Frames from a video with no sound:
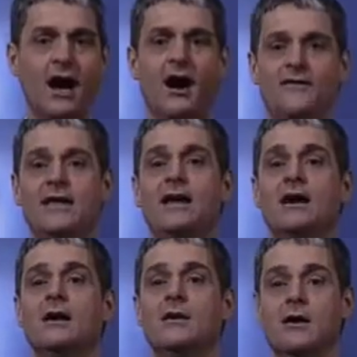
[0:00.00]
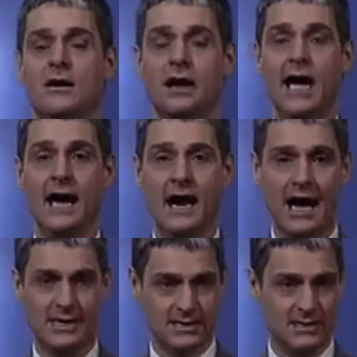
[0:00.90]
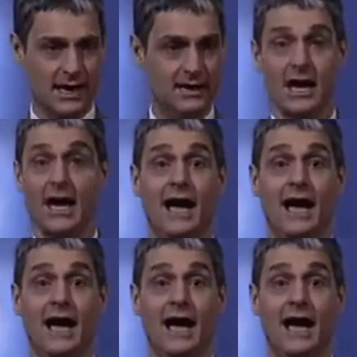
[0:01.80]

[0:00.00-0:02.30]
of the last days.